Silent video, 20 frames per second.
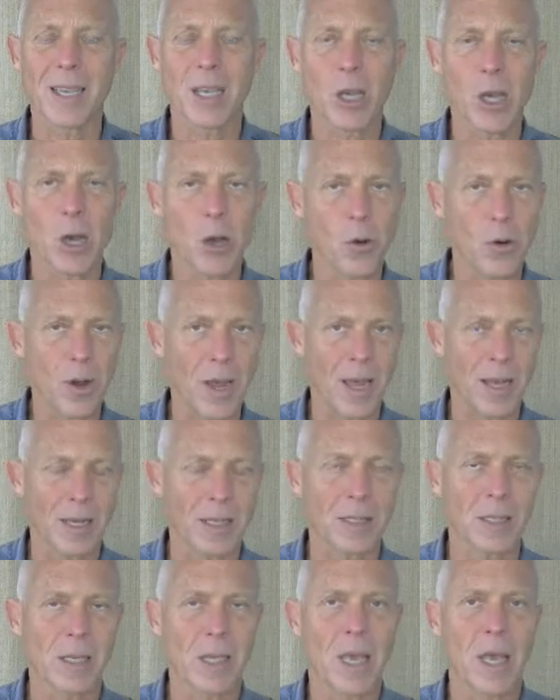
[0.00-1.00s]

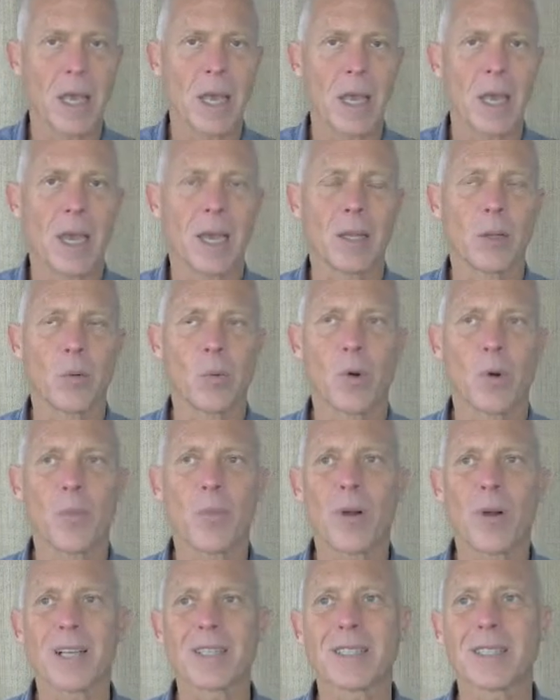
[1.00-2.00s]
Codex. And the
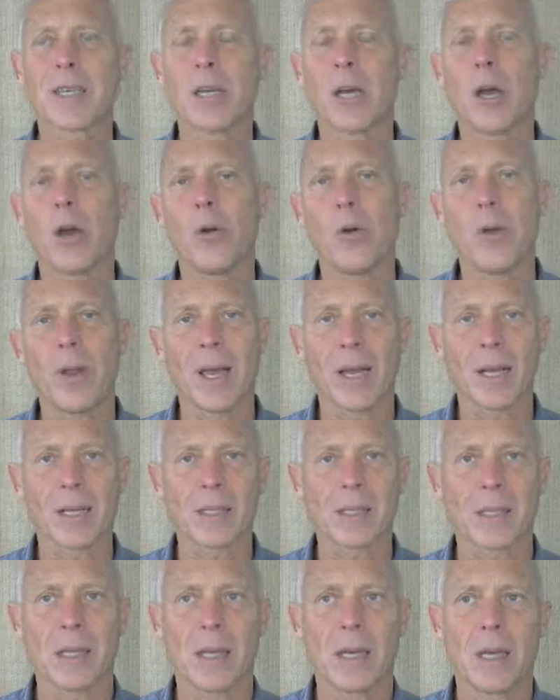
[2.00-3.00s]
WordPress Codex